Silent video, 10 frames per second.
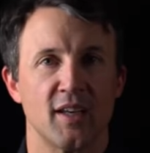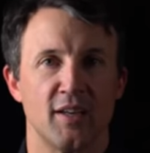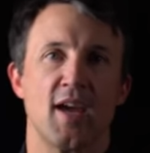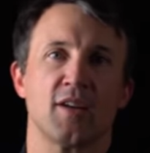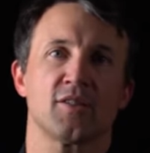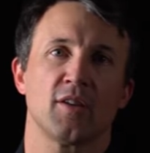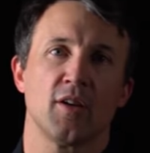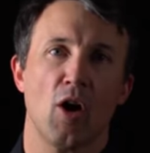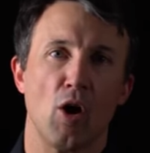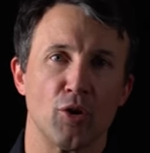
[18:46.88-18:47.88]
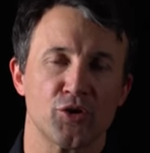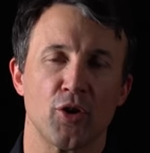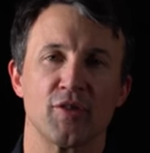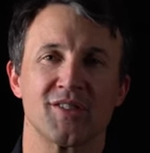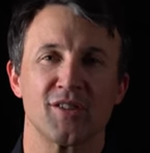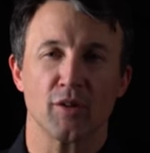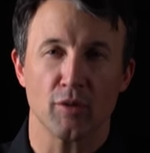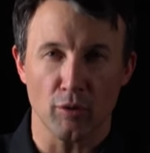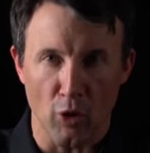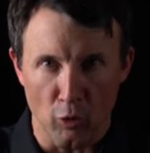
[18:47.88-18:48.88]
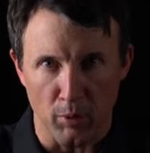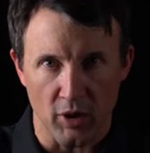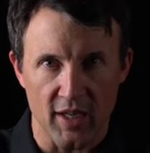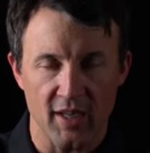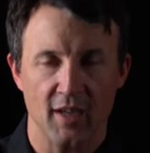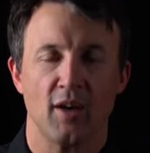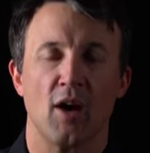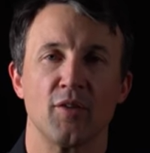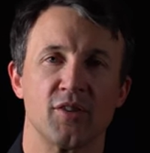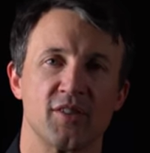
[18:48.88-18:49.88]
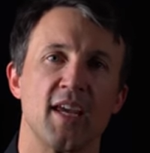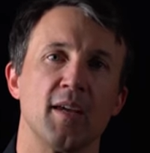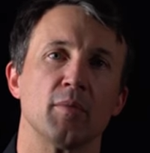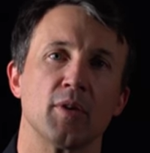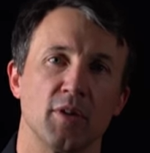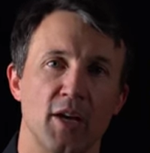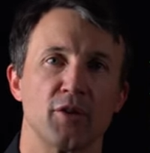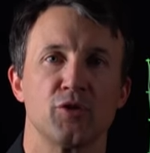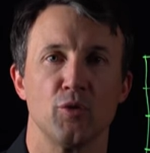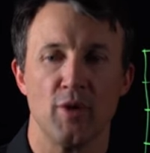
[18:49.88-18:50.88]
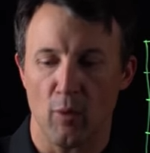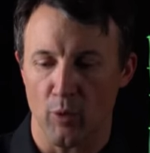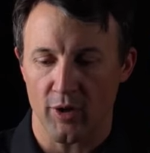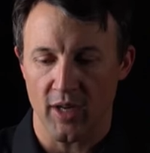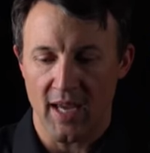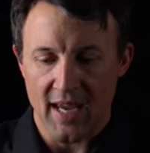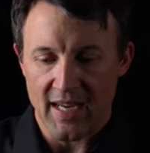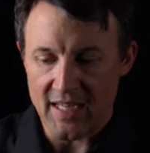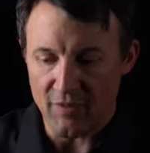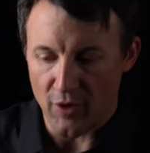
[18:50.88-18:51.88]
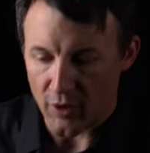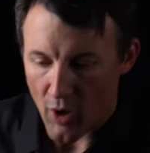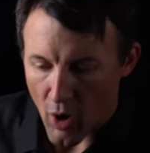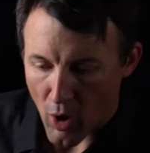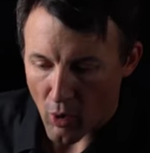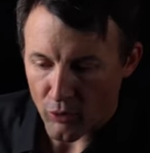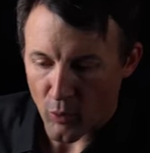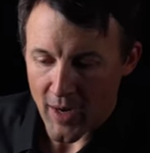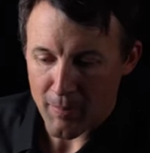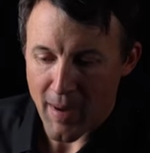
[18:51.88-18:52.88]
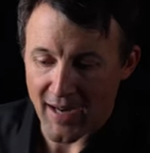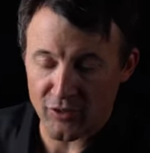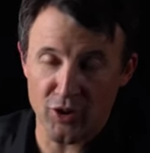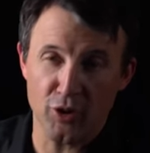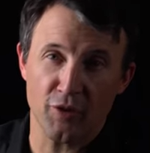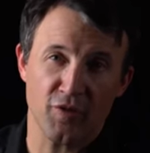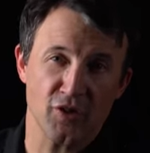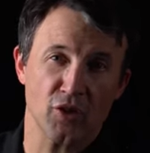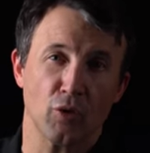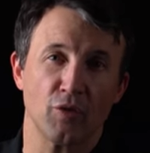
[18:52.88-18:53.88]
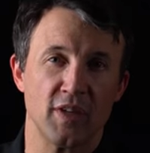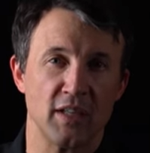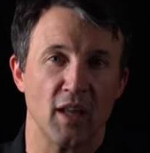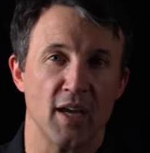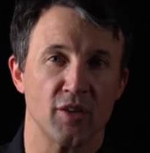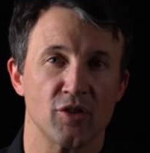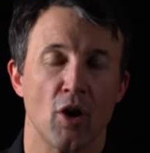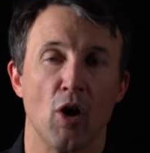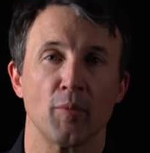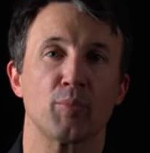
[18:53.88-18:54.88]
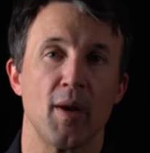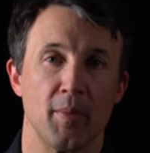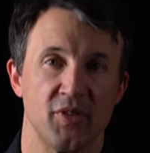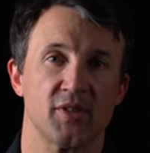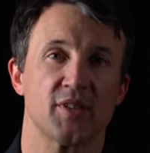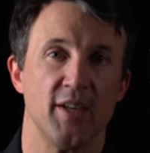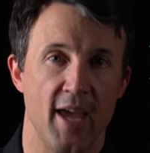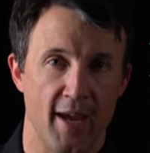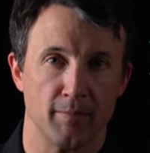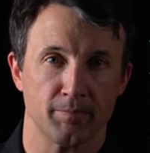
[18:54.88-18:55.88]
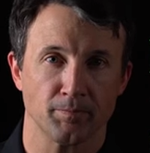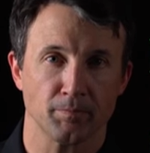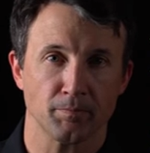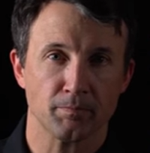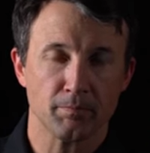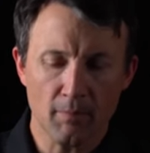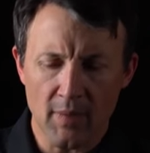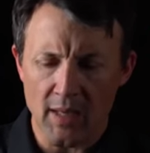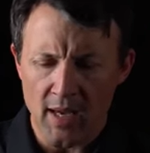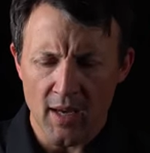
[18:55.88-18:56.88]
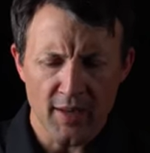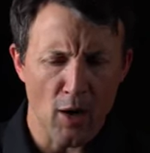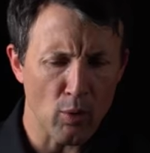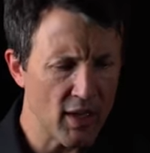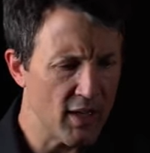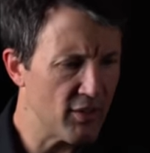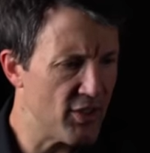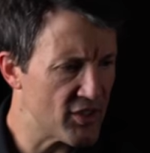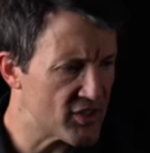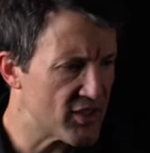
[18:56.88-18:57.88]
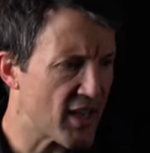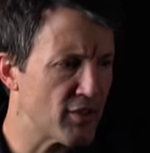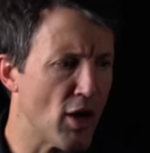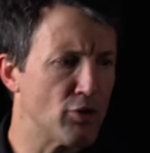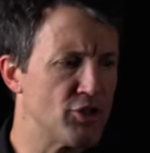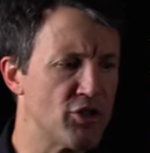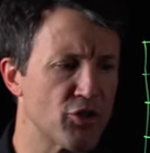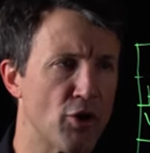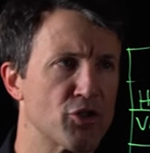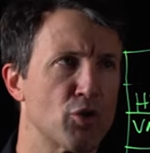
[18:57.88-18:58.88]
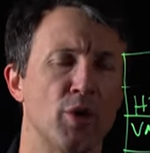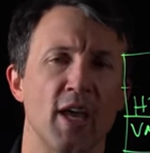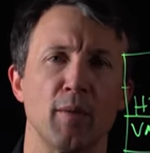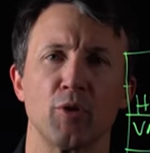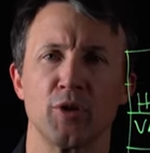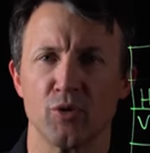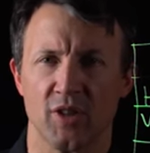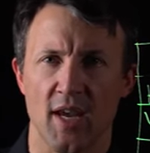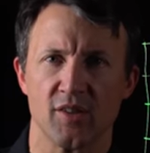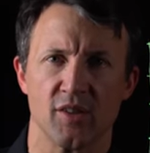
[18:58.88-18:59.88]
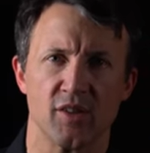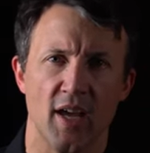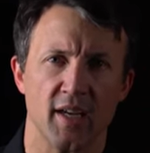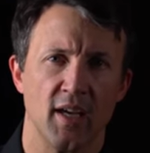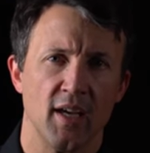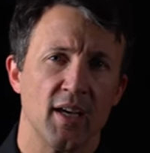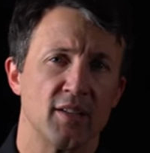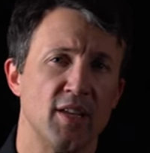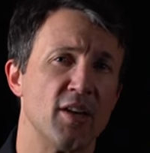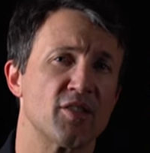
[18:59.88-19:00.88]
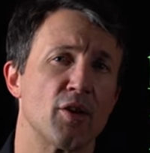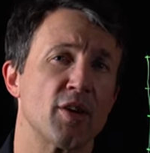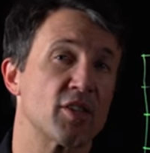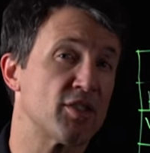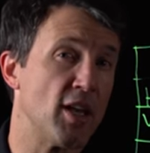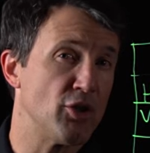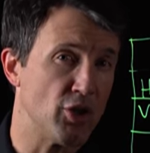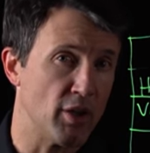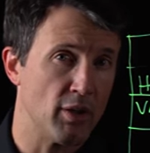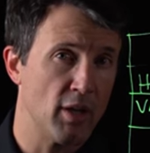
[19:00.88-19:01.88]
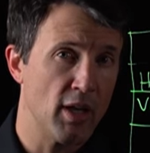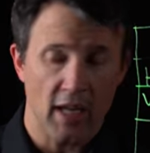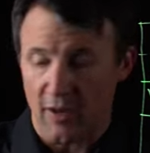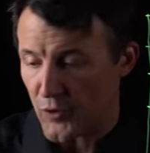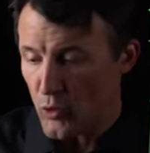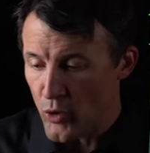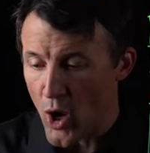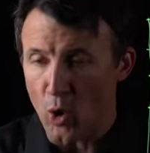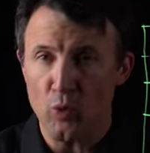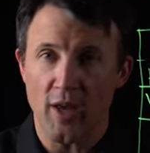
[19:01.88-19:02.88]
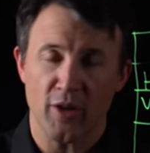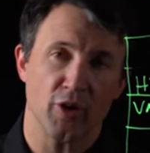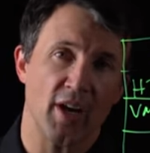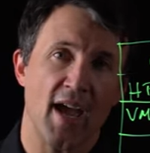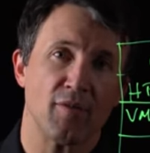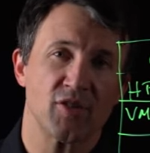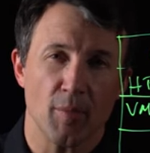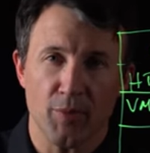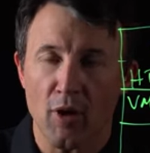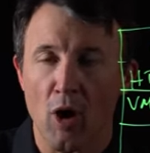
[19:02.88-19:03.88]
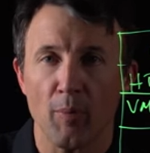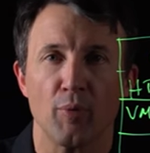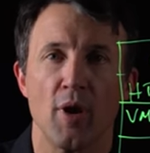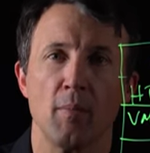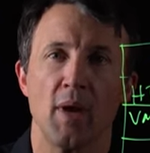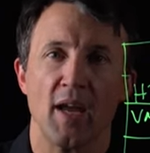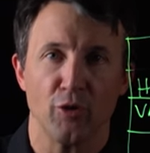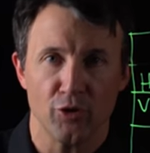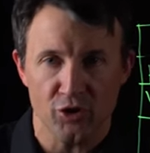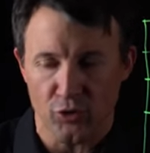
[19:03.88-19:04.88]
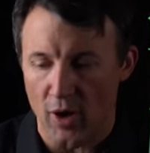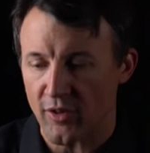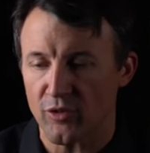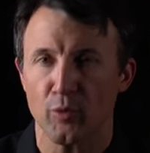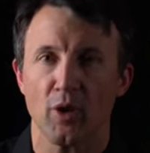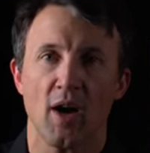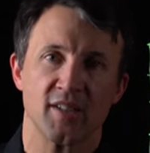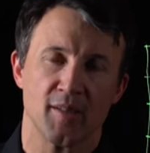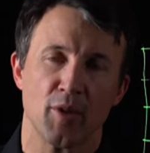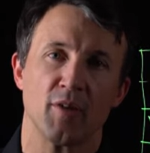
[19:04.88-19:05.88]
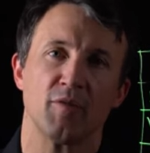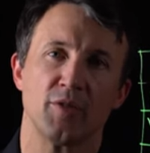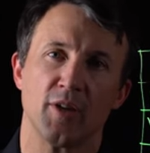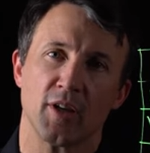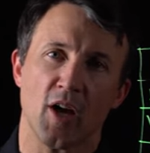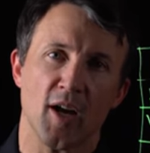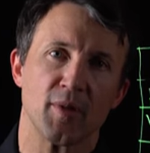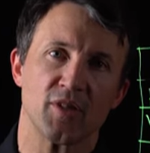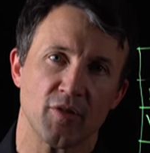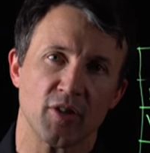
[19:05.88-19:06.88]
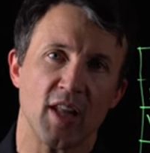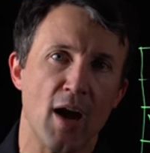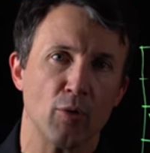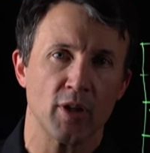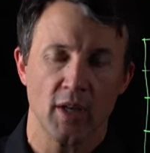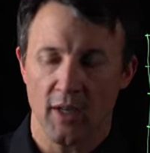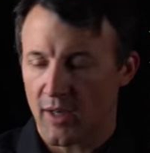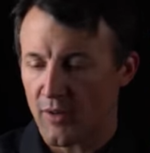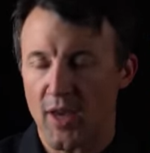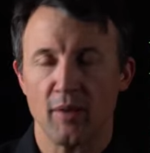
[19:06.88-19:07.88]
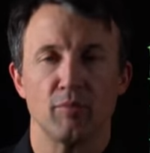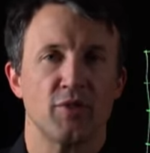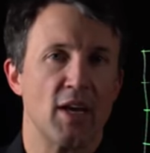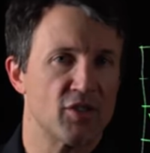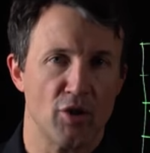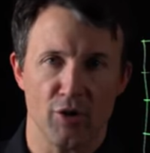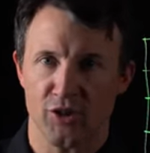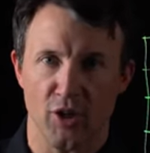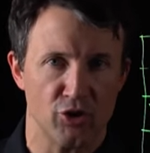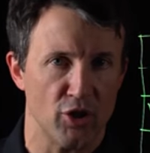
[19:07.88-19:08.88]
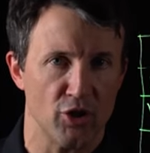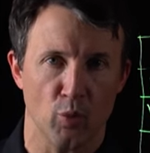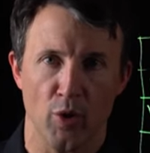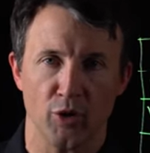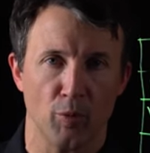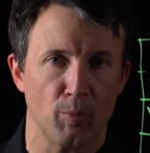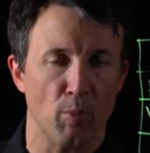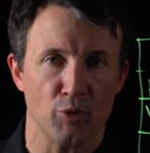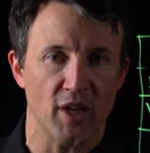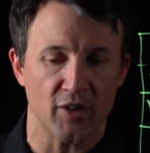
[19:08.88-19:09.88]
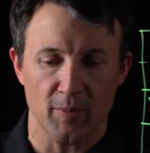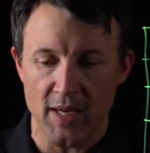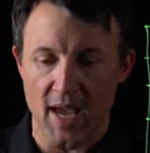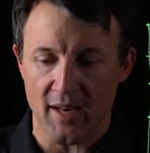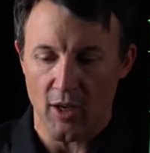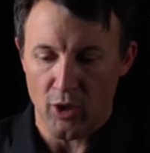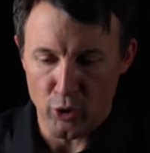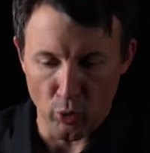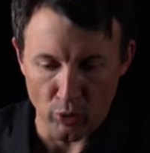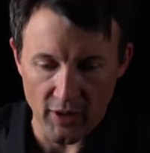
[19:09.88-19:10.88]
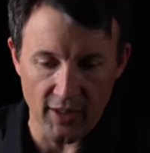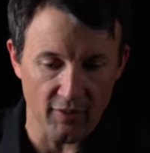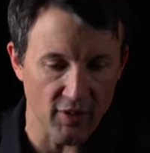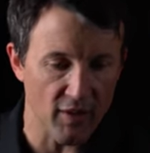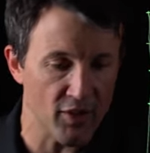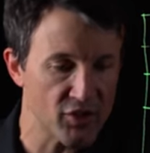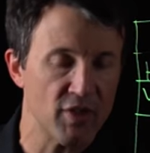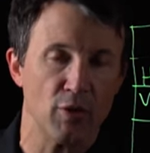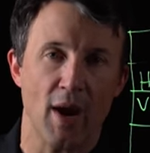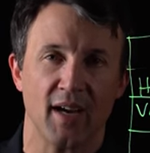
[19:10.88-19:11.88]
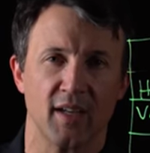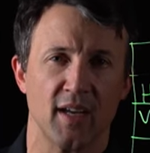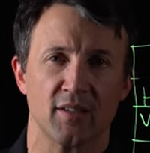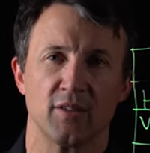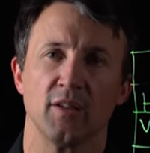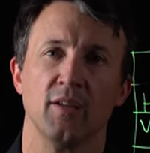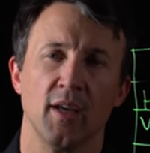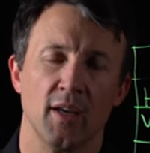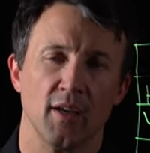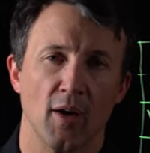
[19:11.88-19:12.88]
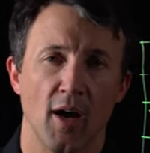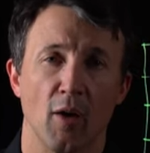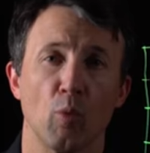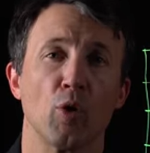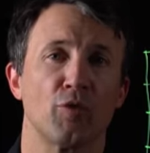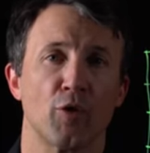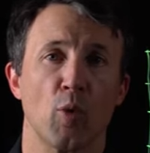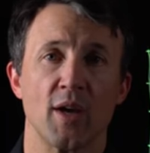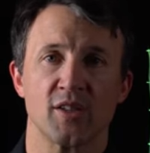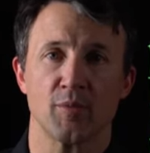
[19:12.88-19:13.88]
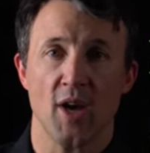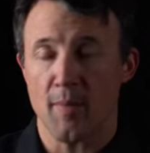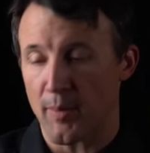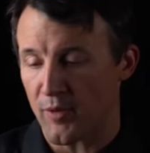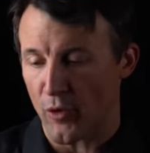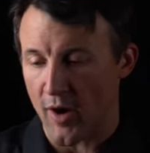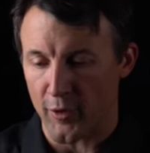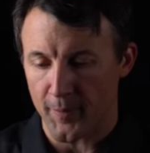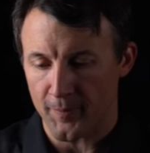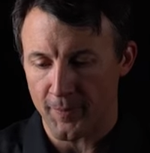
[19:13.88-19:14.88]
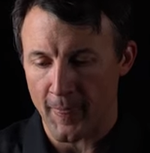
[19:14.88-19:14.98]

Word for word: to connect all services globally on the same layer 2 network, even all the way back to your physical VLANs on premise today. Now, this technology starts to enable use cases like data center extension. If know that you're going to have something on prem and you're just trying to realize some of the, the economies of cloud, then data center extension is where you'll most likely be at. You'll live in this vRack connected uh, world for quite some time, maybe forever